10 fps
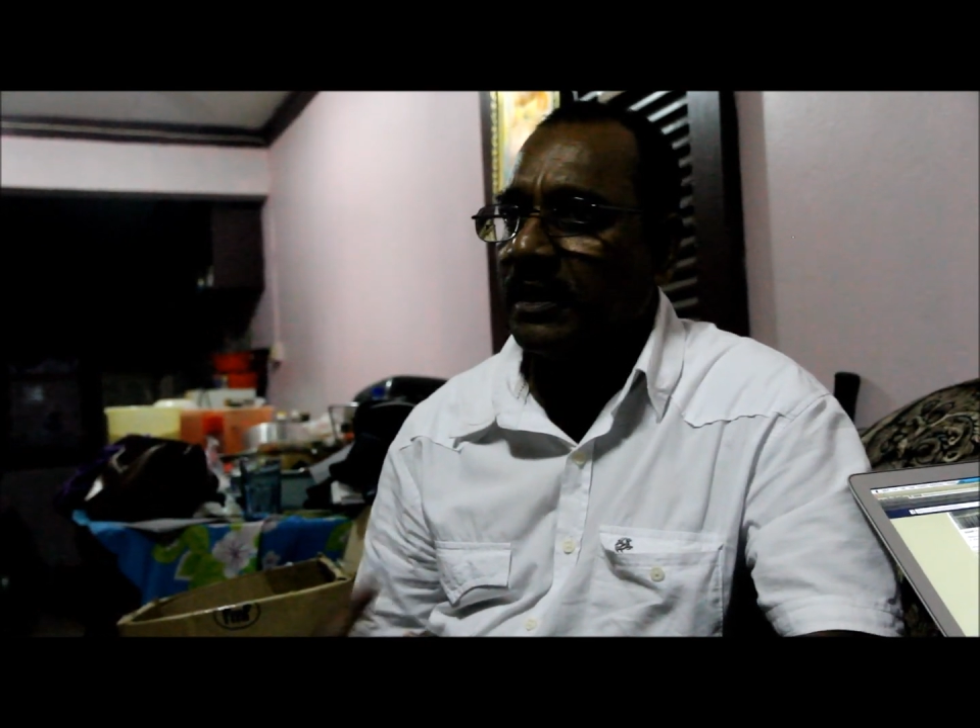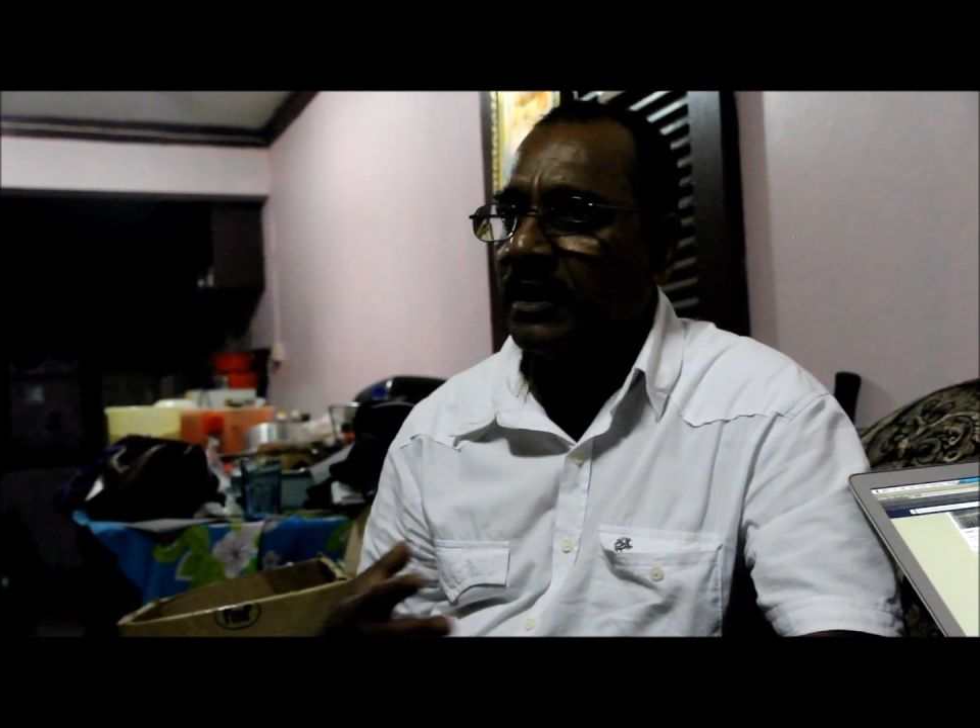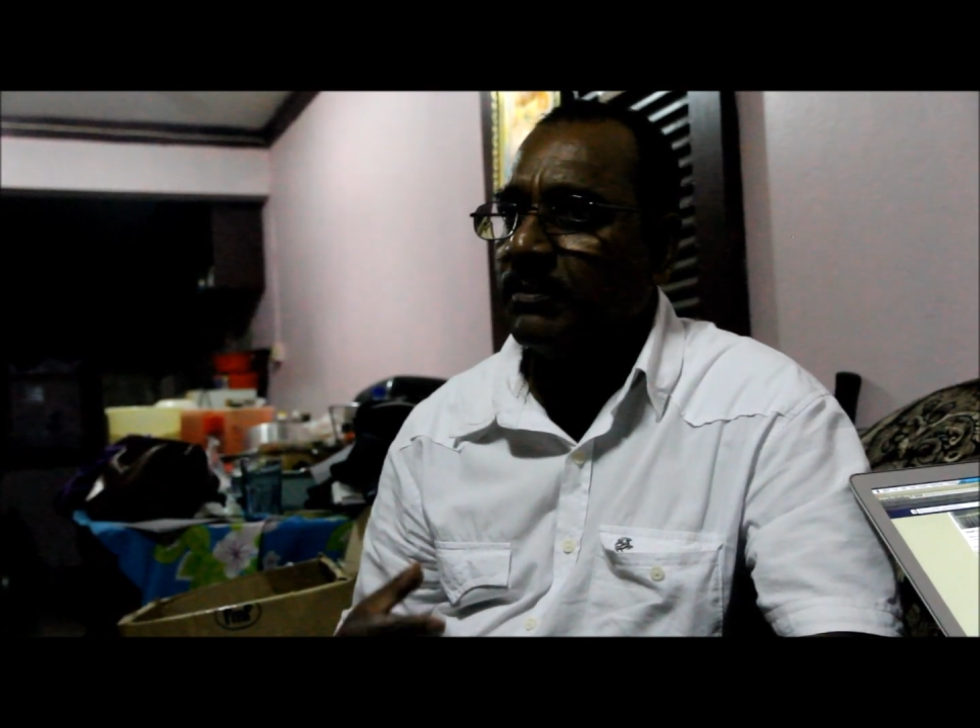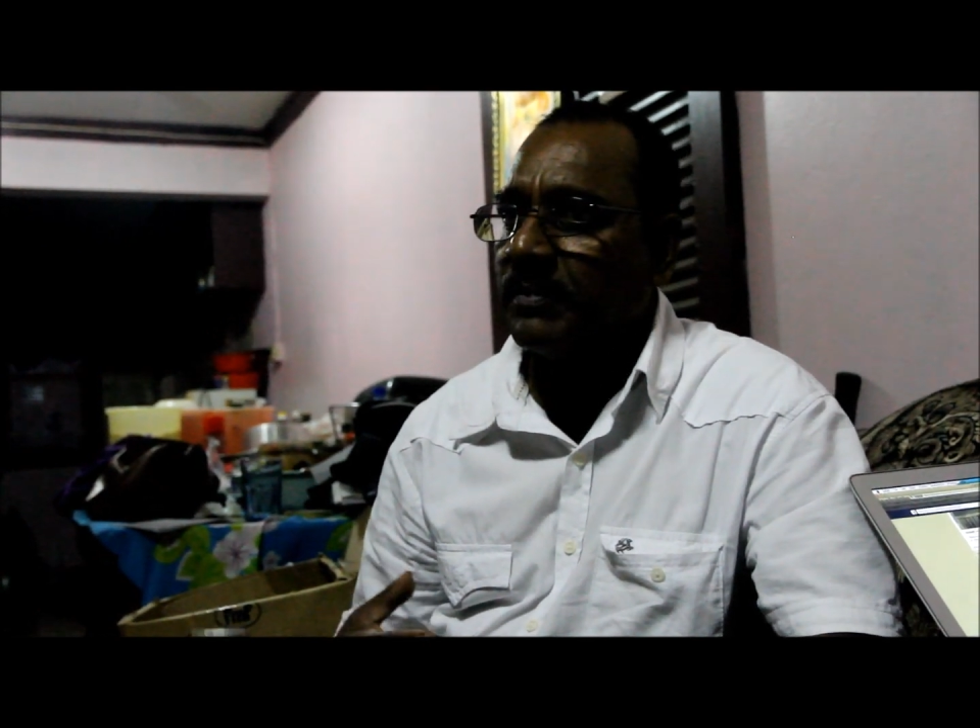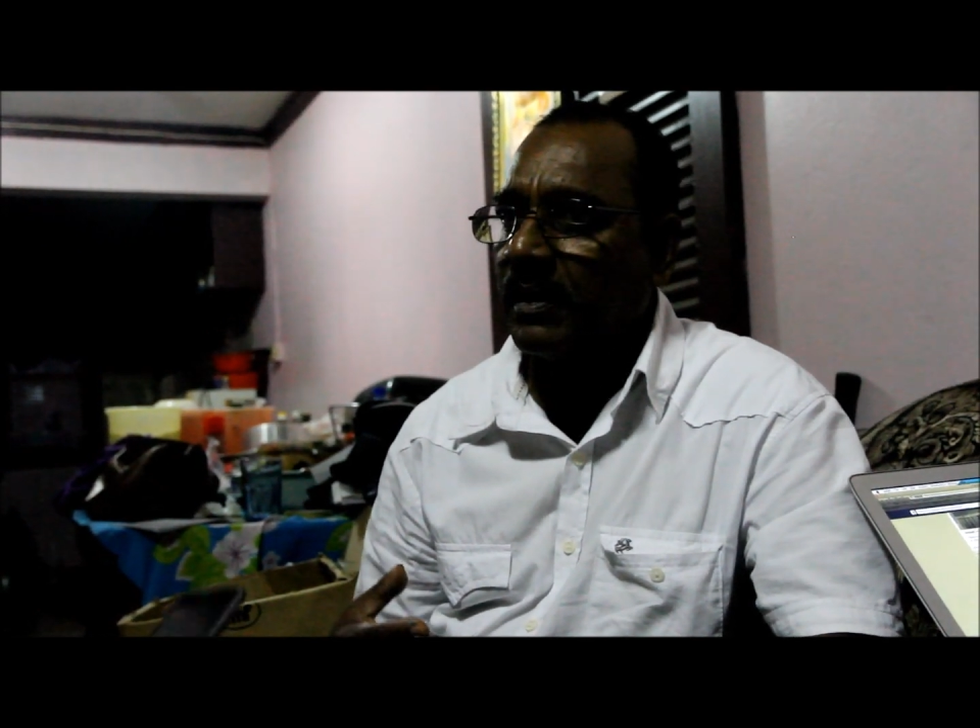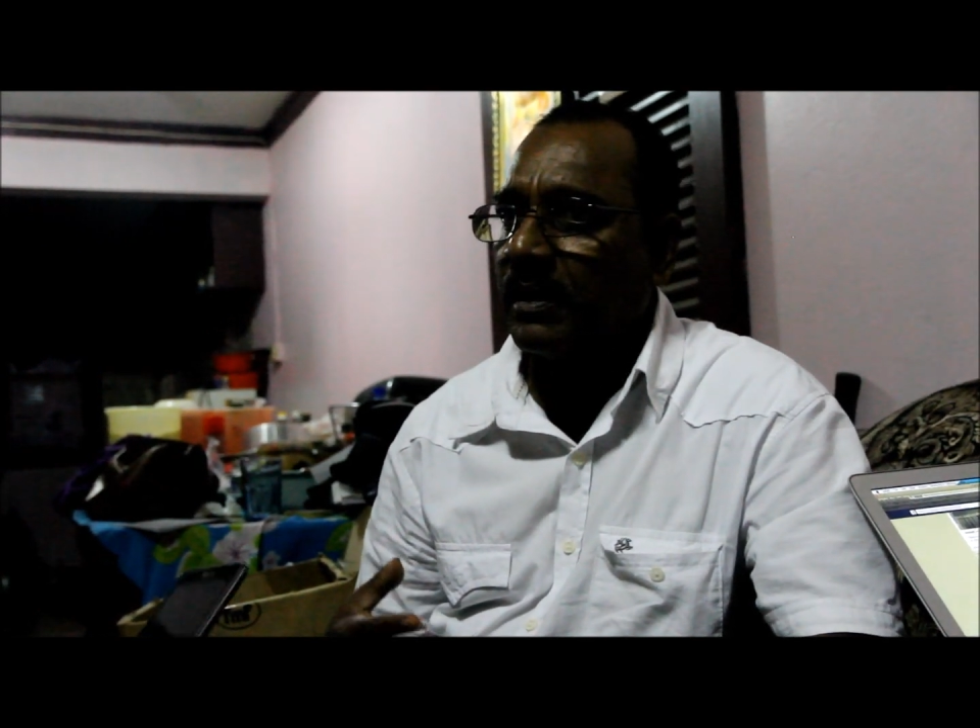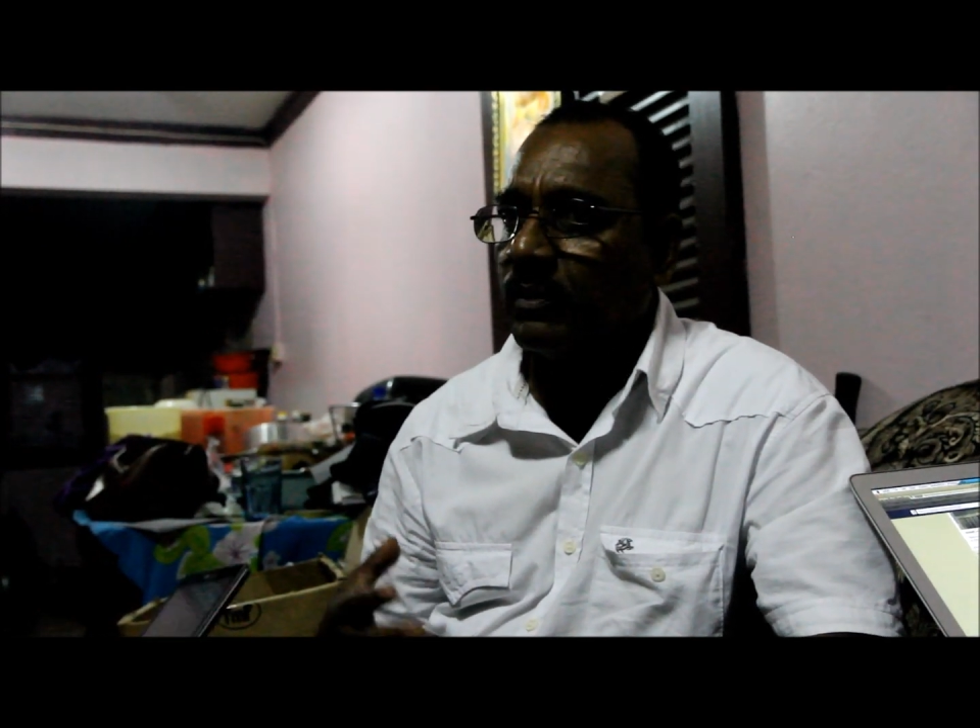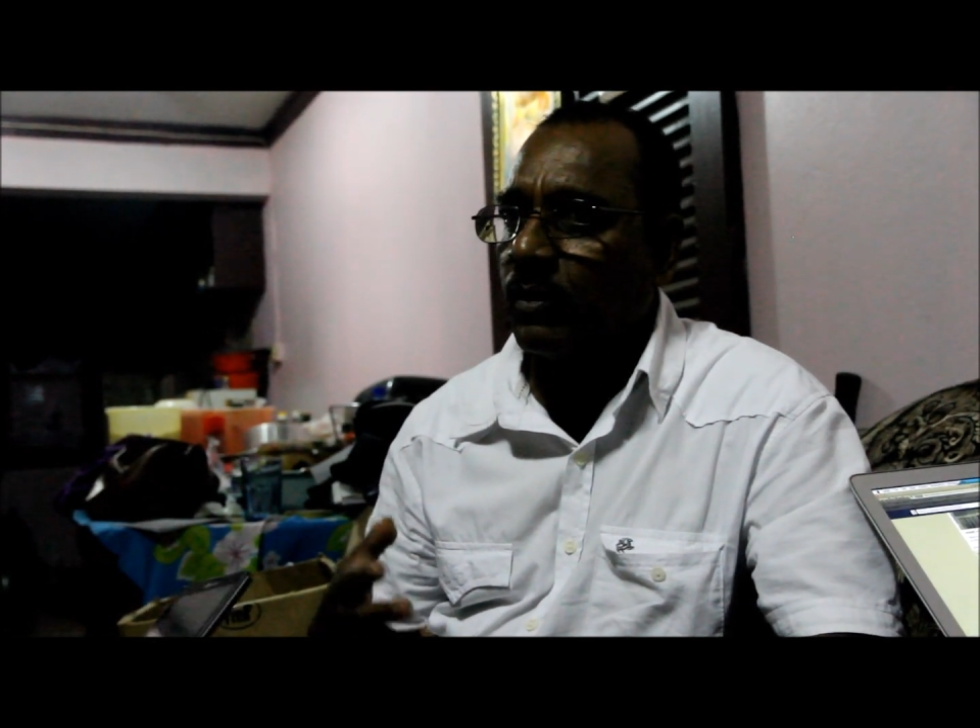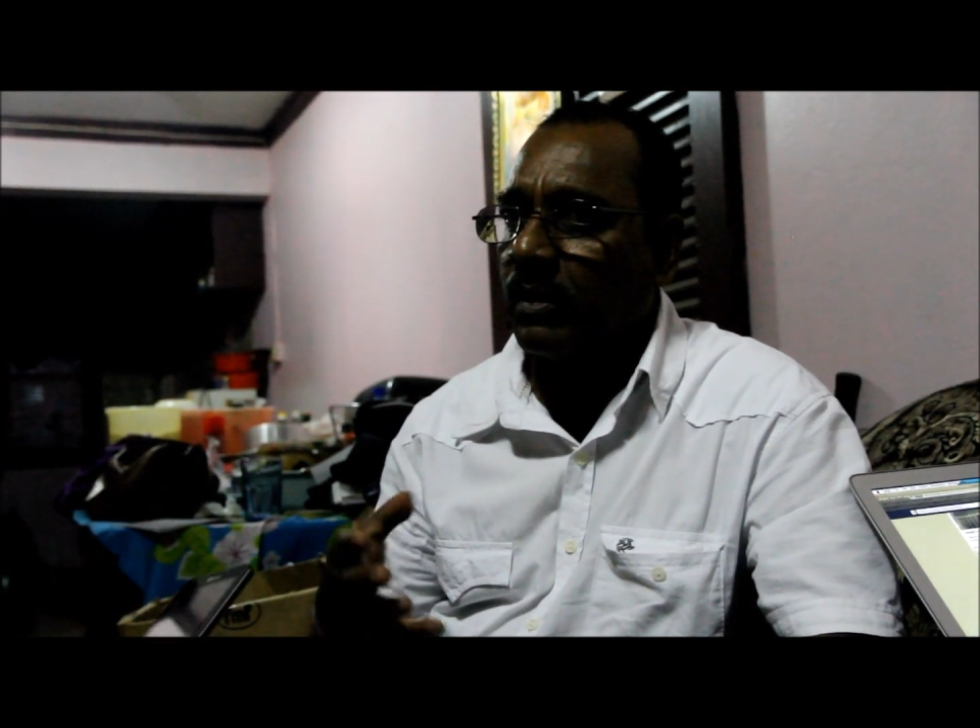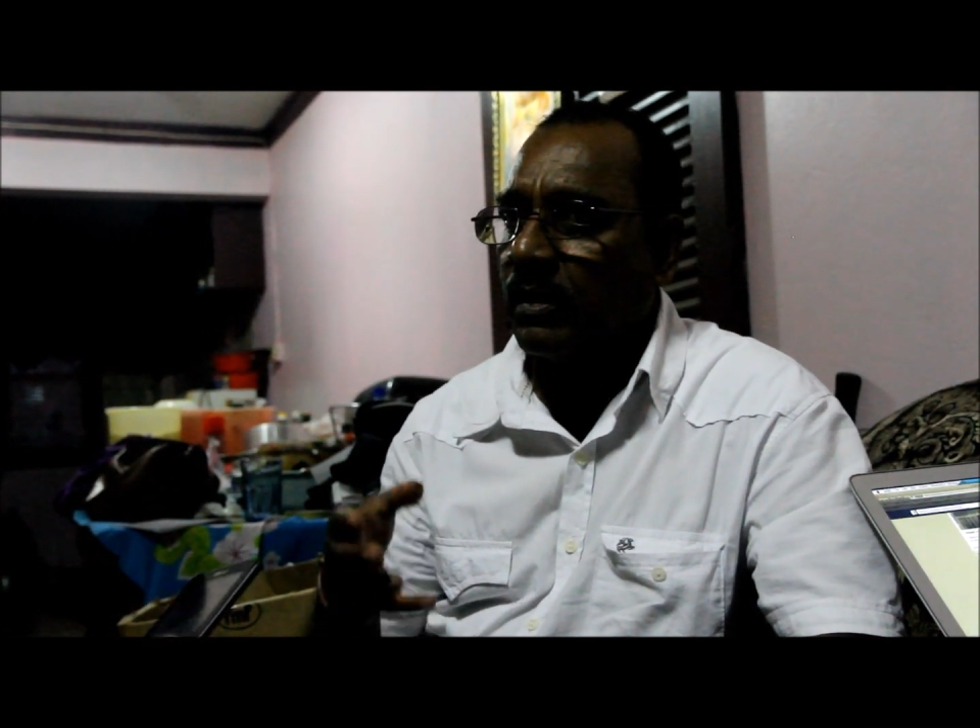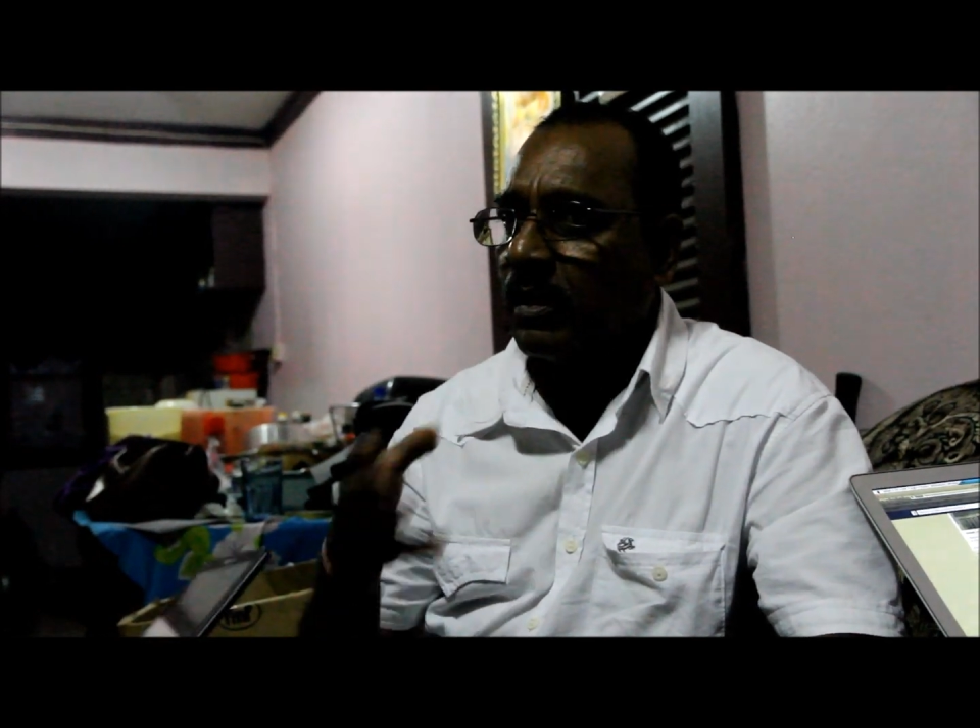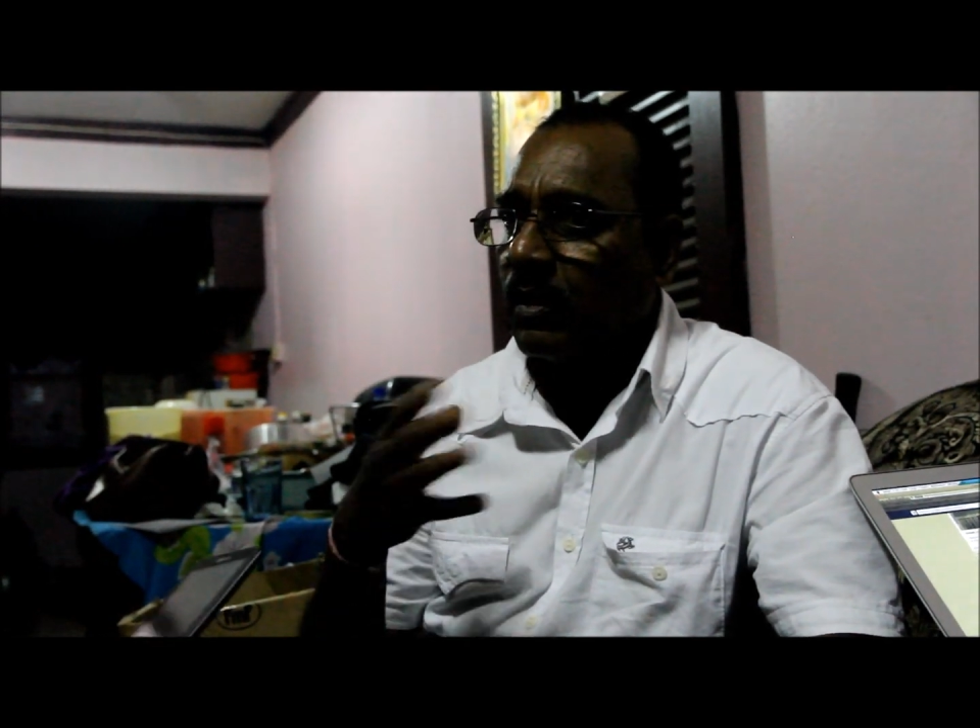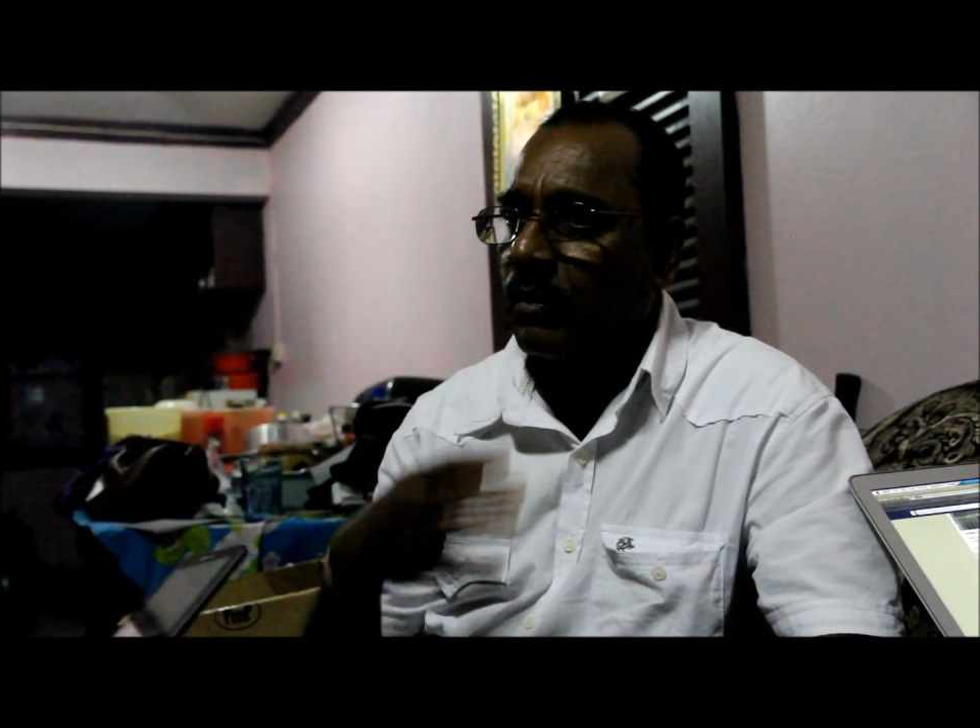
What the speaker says: you know,